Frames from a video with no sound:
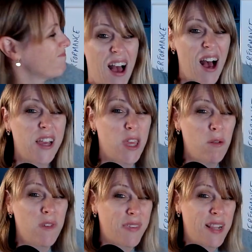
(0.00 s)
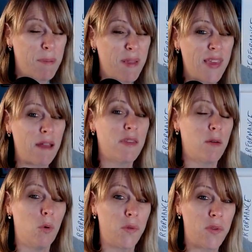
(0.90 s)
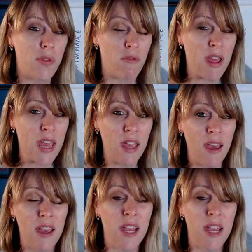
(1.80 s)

Are you just slipping down towards 3?